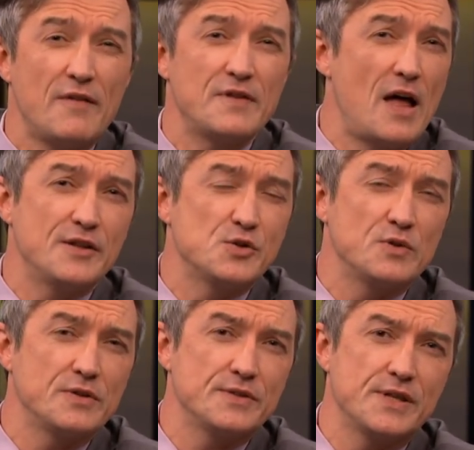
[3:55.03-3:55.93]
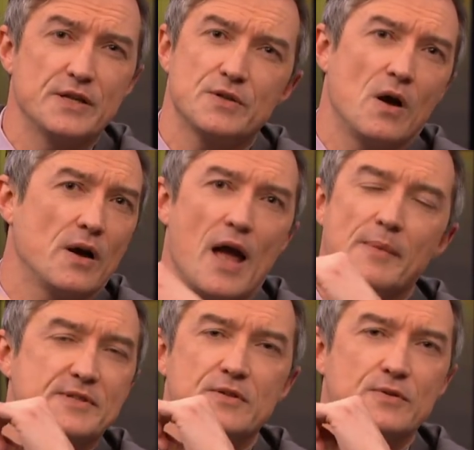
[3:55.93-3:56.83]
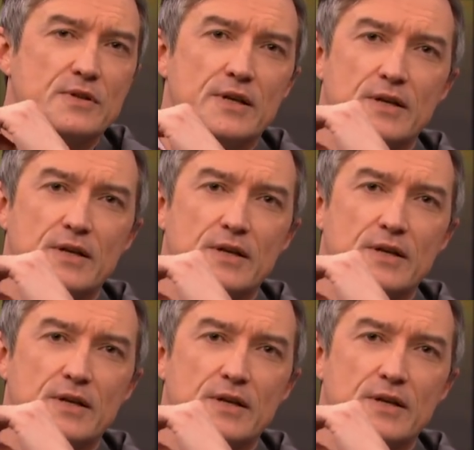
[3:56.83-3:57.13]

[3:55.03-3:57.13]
have knowledge of what those things are. Absolutely.